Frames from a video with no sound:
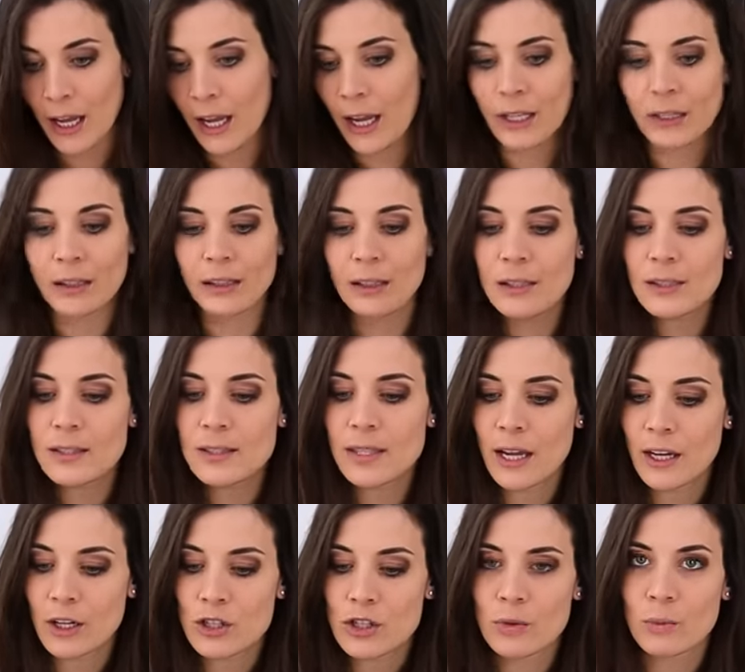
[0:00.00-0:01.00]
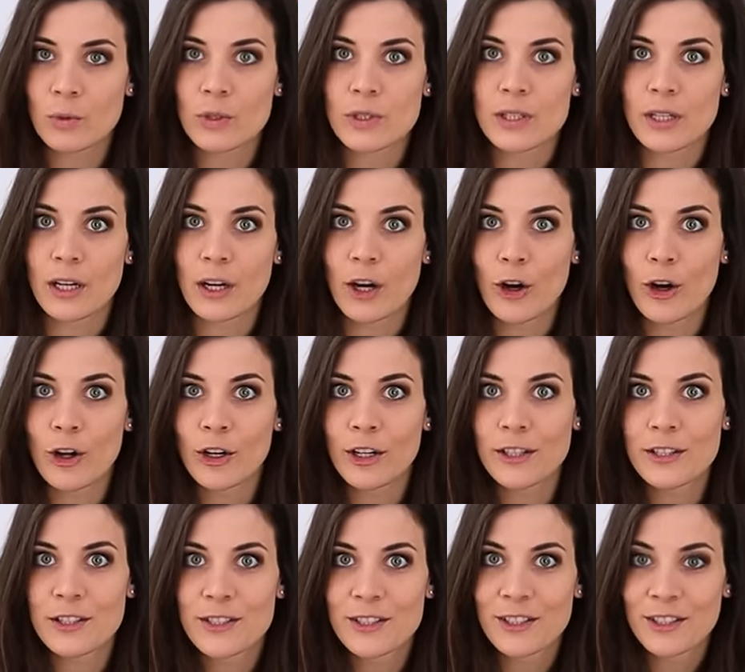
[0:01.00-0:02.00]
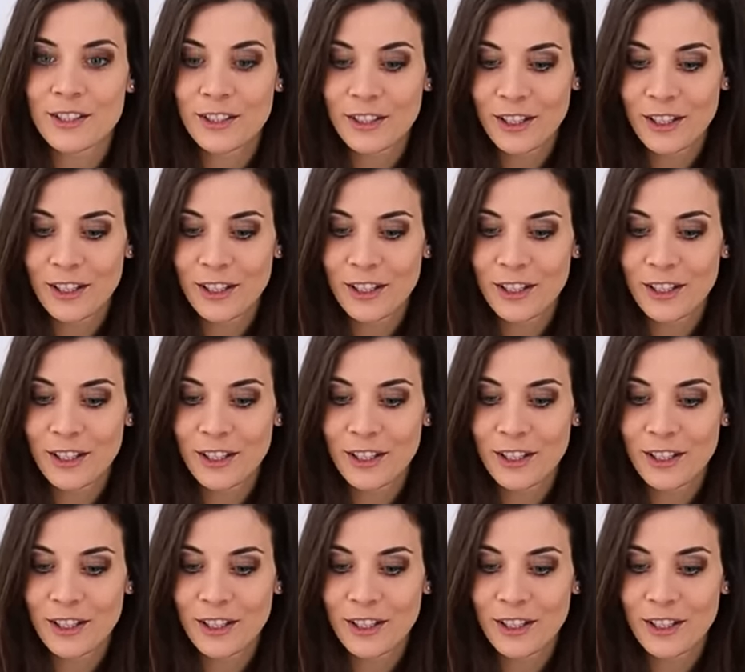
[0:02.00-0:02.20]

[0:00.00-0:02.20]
And this section was the hardest.